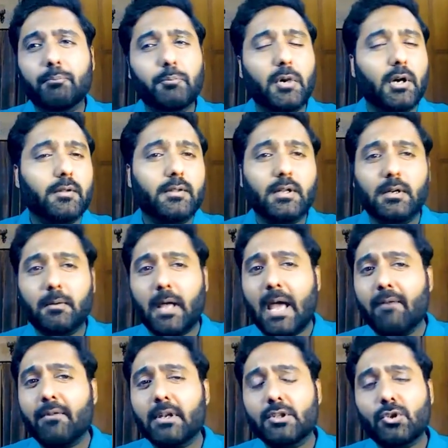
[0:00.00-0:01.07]
the
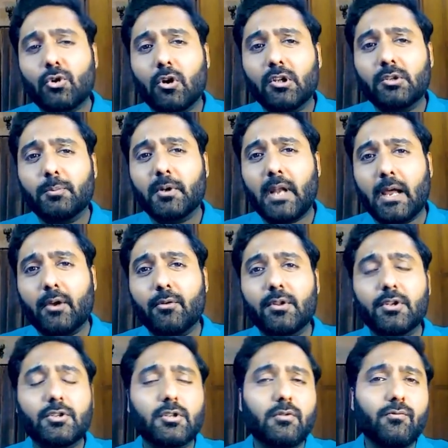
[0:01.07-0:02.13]
average cost per
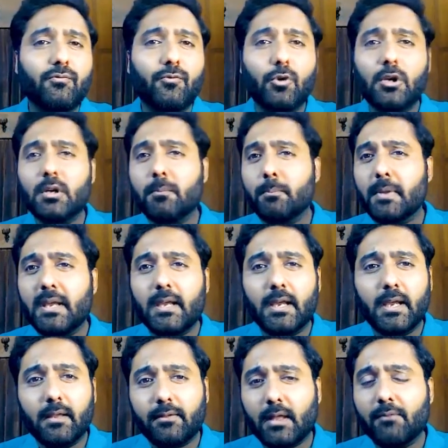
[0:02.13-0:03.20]
acquisition would
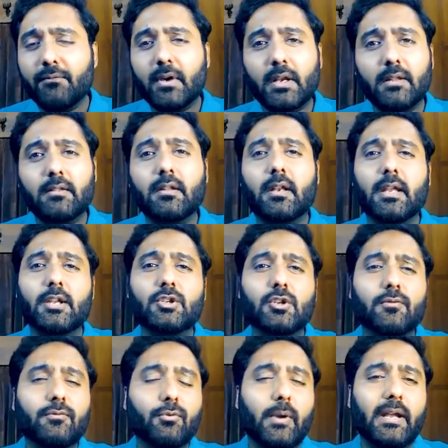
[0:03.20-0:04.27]
be somewhere in the range
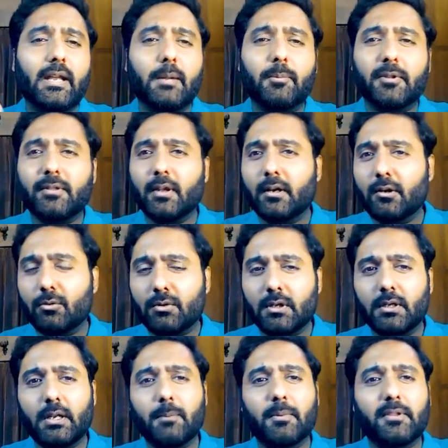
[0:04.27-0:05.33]
of 20% to
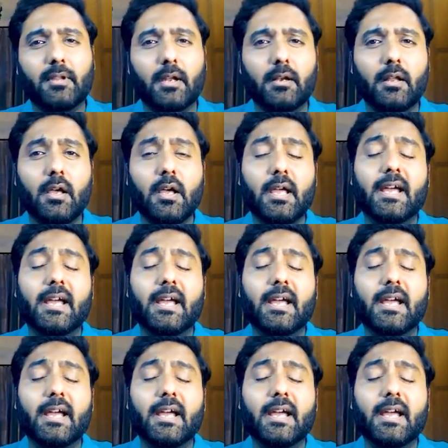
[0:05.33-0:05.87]
30%.